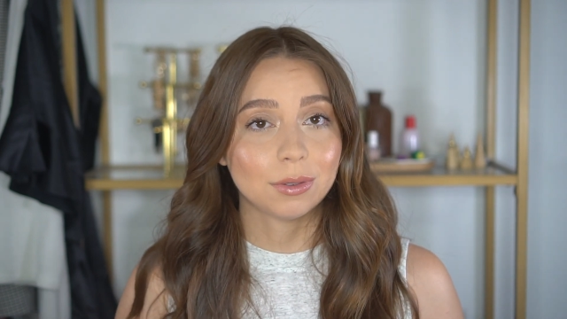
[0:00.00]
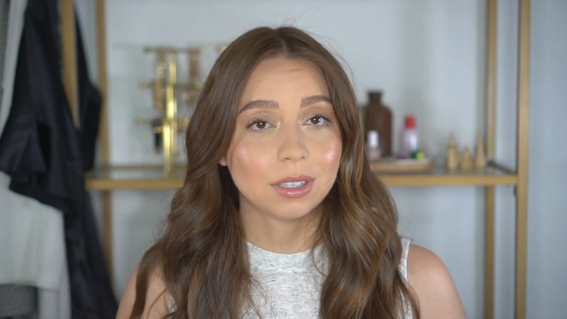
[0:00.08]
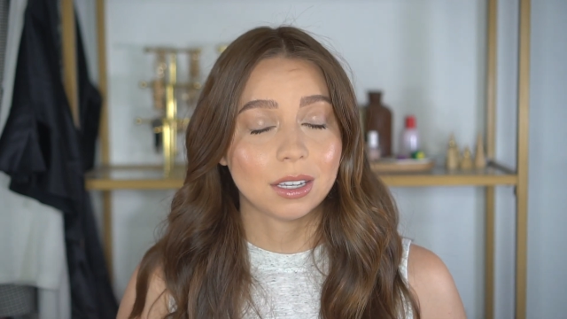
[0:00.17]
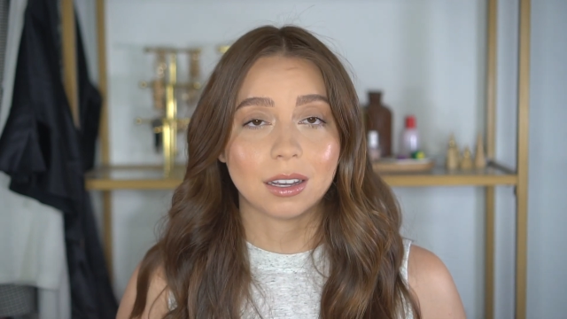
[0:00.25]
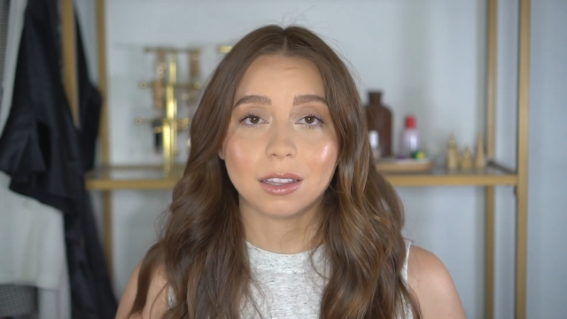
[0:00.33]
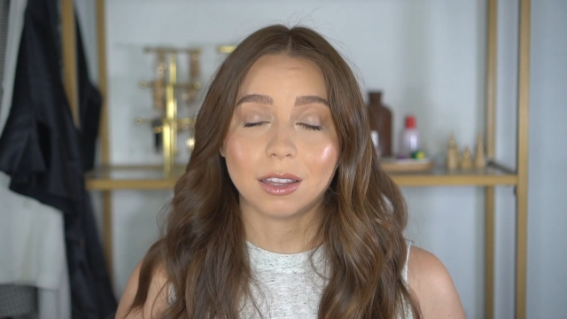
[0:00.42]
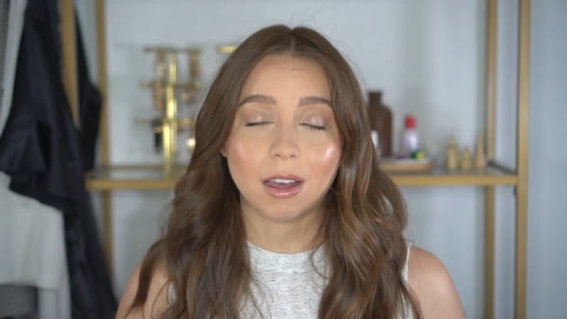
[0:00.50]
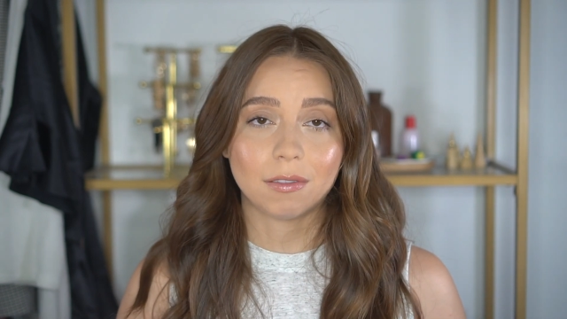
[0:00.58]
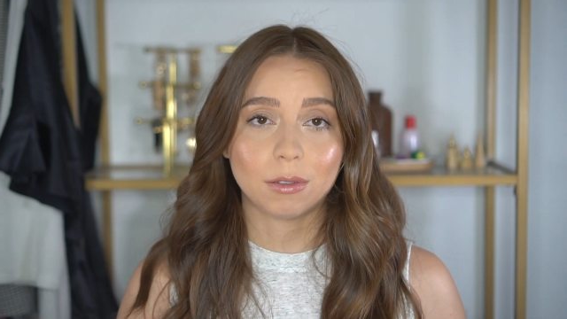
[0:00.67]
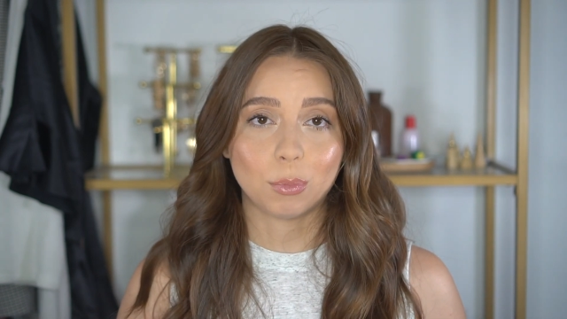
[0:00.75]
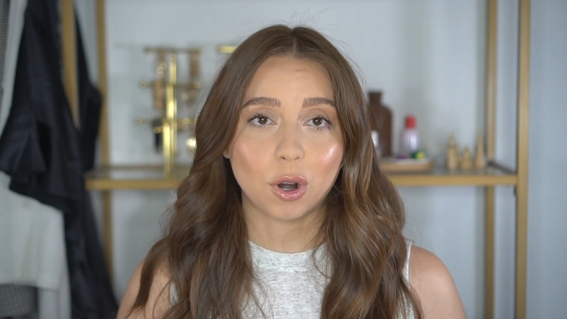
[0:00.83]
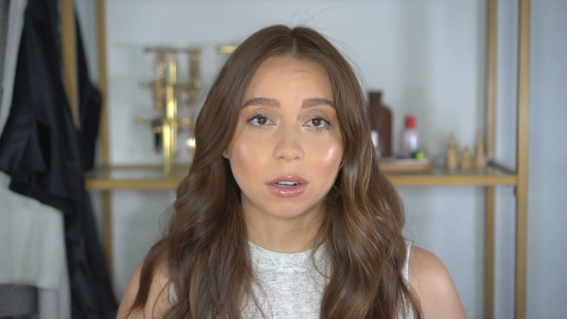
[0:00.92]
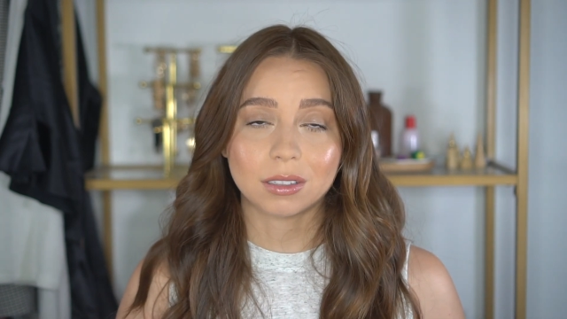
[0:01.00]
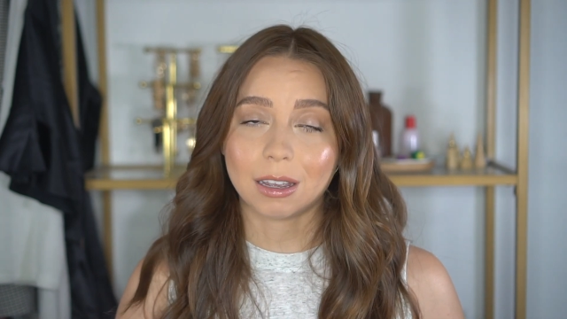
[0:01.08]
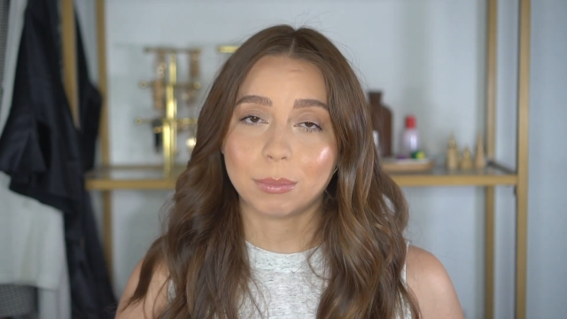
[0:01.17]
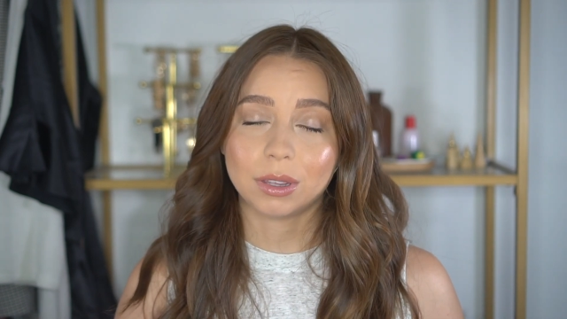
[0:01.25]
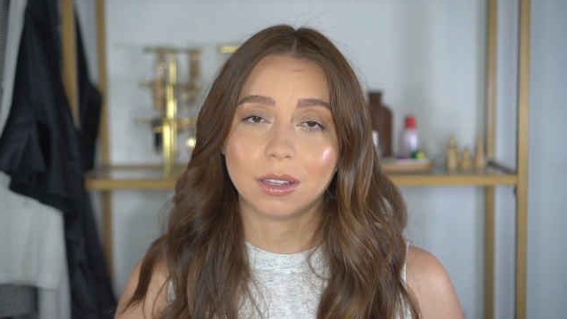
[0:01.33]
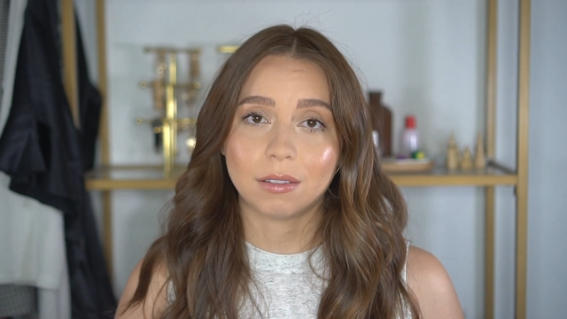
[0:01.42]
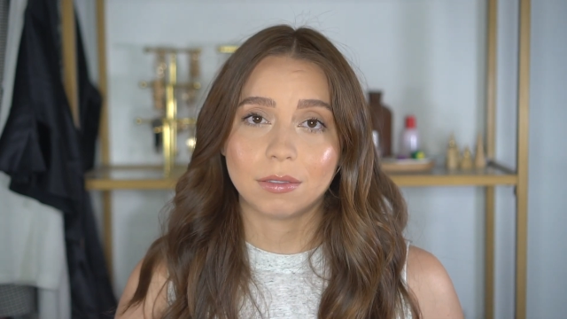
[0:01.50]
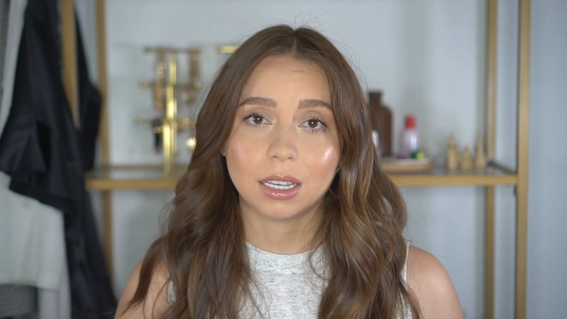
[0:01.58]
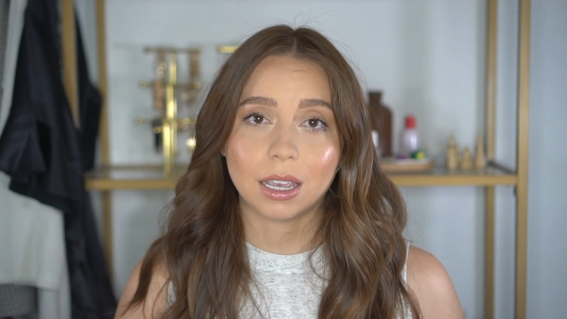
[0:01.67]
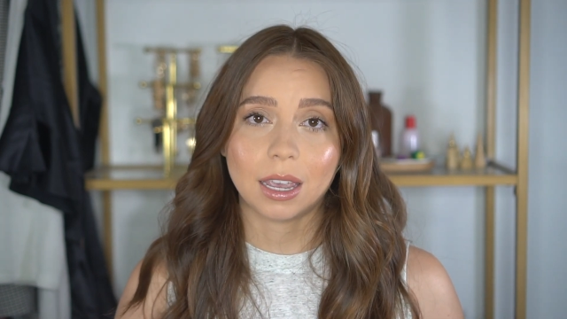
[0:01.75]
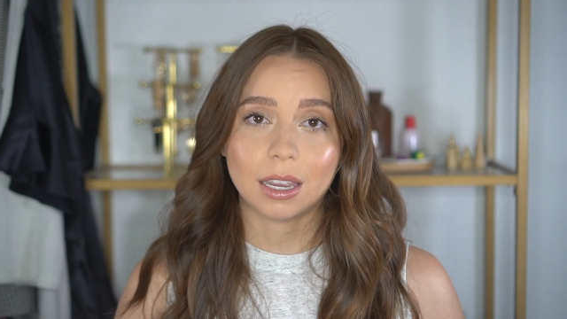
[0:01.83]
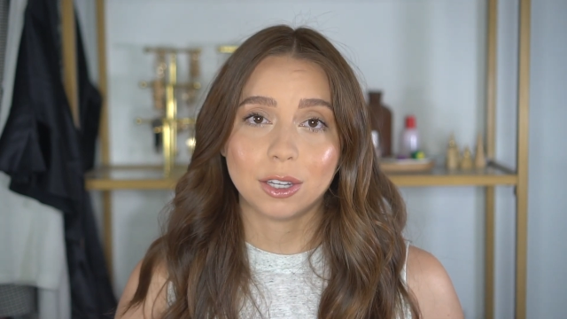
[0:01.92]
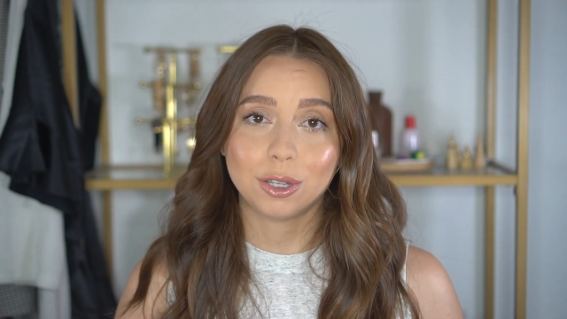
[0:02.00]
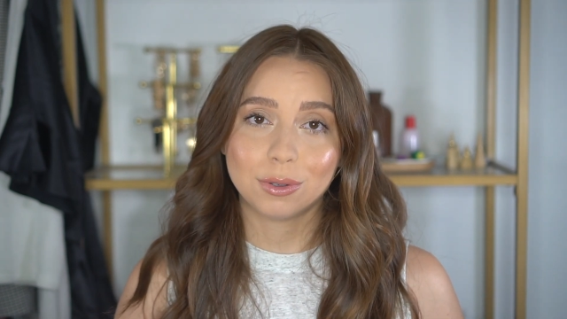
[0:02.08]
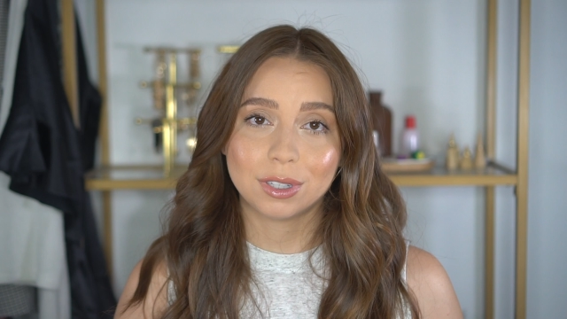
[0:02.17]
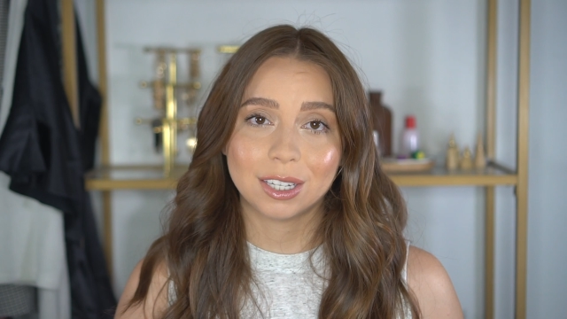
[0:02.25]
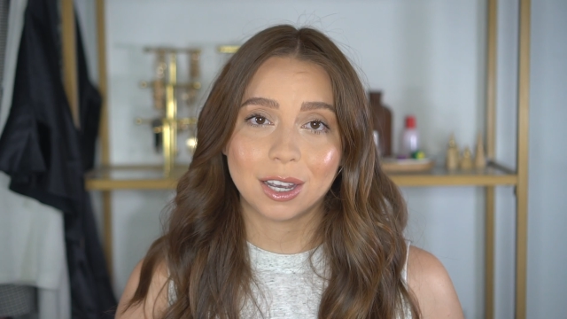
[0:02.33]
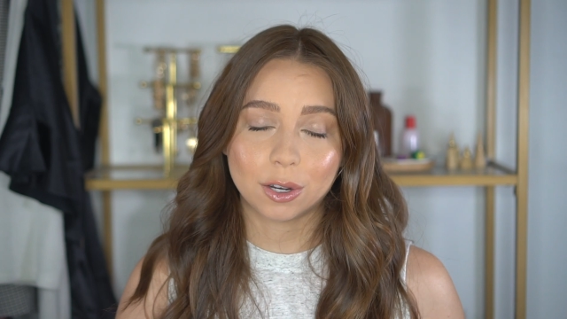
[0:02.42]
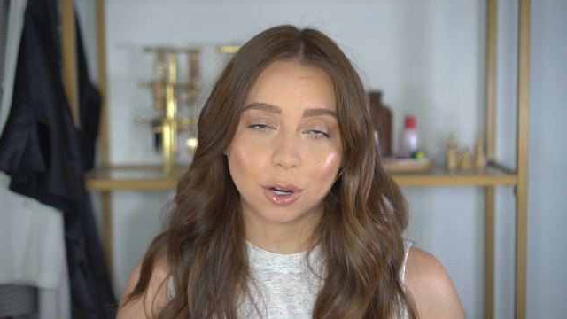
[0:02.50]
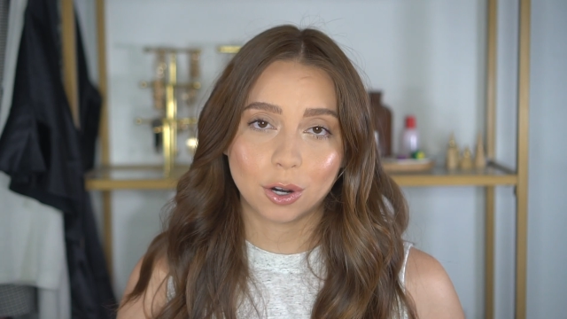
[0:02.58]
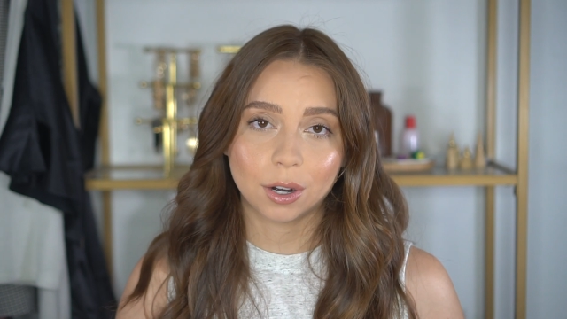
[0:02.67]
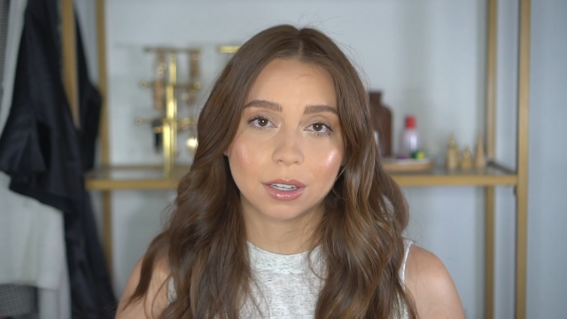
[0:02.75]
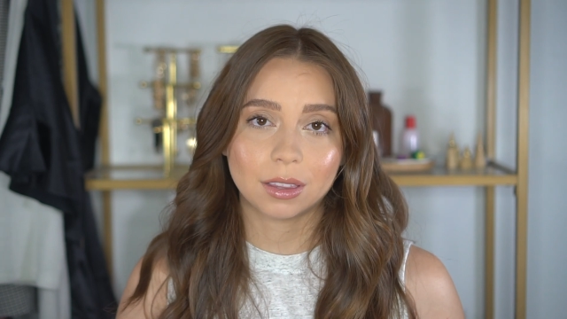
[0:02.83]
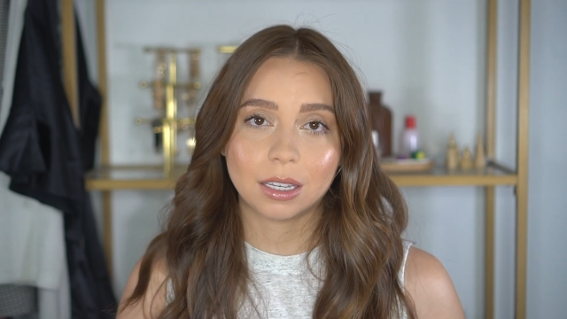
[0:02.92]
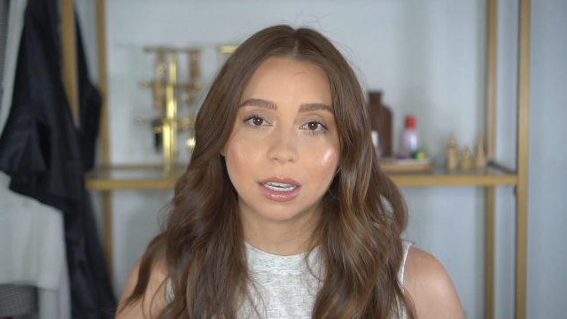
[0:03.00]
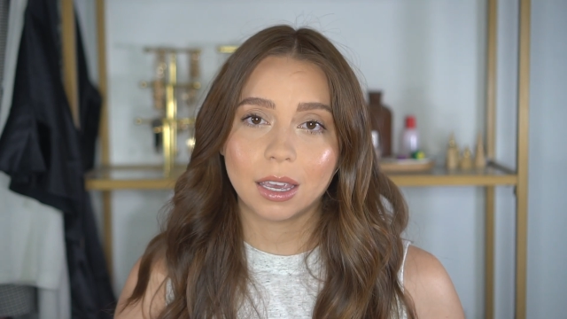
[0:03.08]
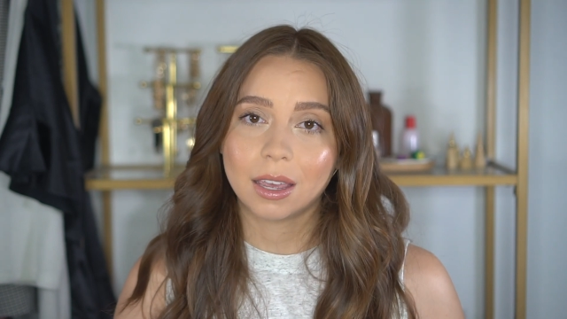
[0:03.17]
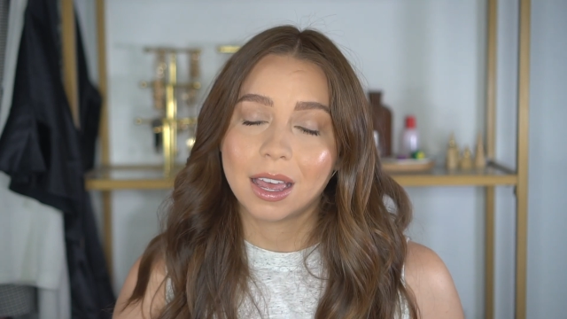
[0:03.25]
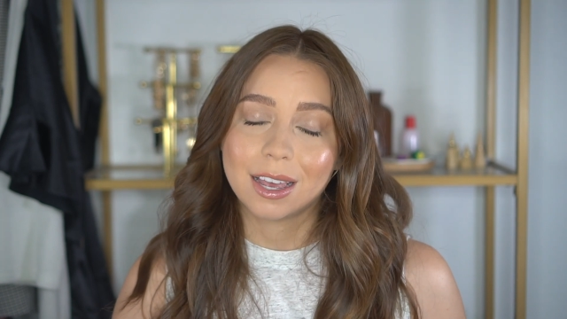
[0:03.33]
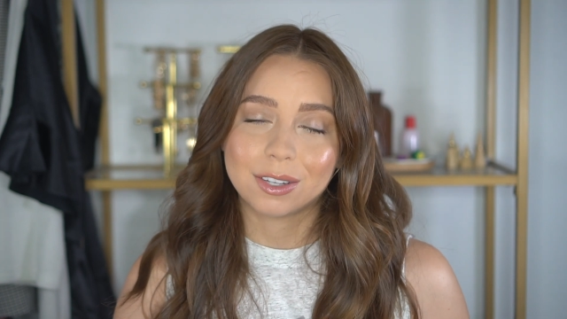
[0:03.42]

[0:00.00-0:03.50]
using a lot of the products I've been loving and using currently.